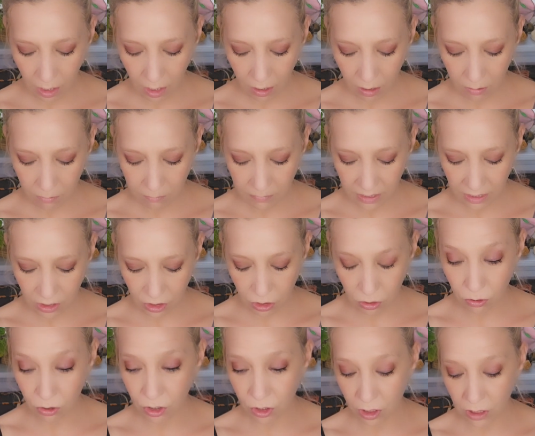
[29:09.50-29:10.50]
that
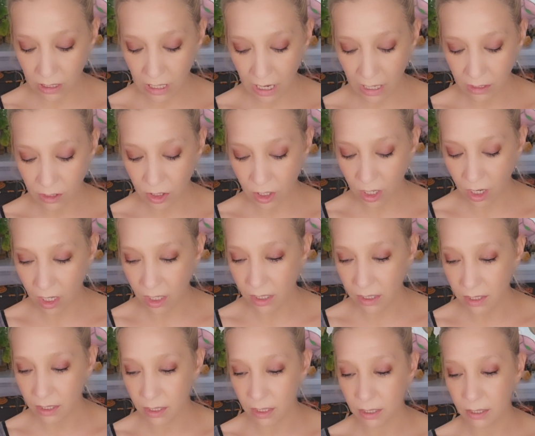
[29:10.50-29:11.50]
you should not
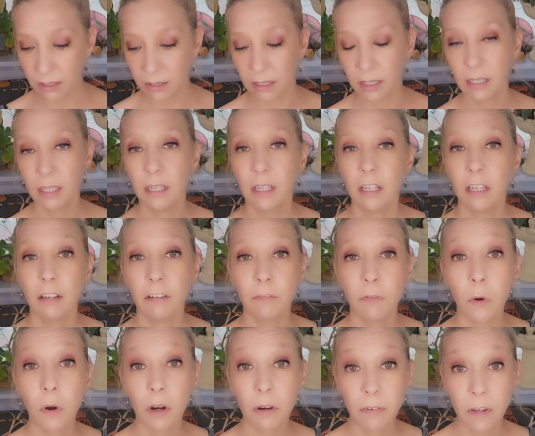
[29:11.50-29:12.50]
cross.
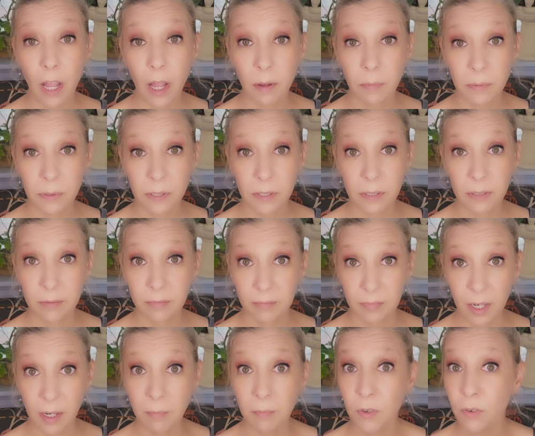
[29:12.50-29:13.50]
Four of Cups.
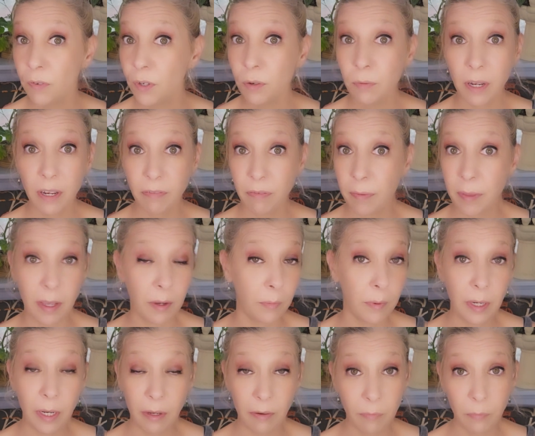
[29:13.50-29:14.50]
Right. Moving away from that.
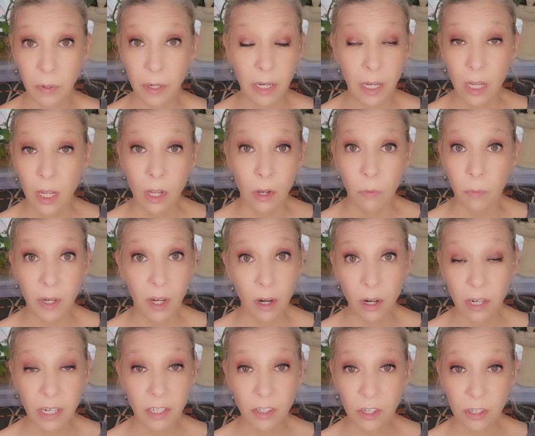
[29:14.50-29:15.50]
We
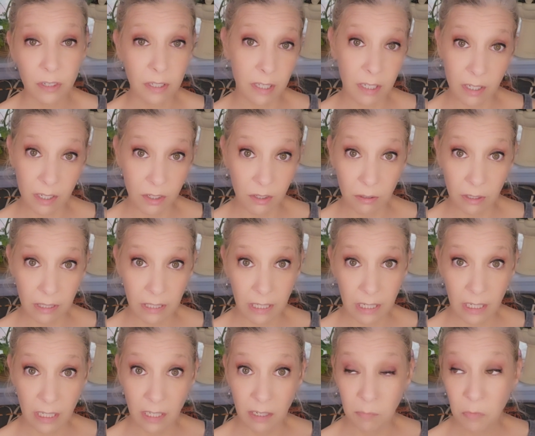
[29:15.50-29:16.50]
aren't interested in doing
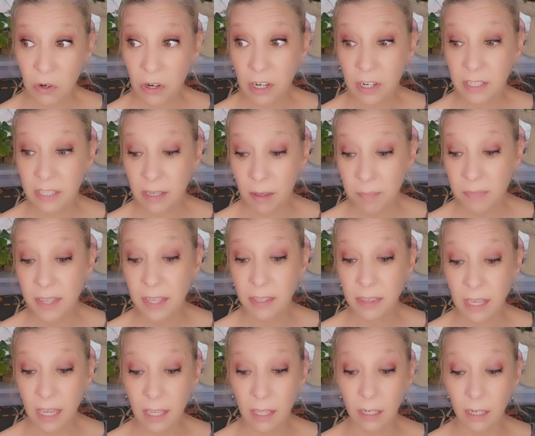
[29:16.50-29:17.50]
that anymore. It's
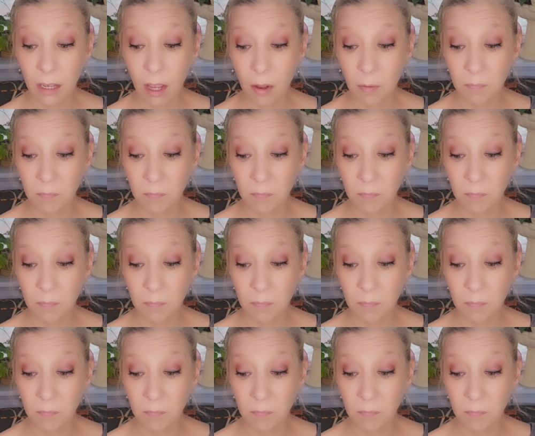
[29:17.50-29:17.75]
something that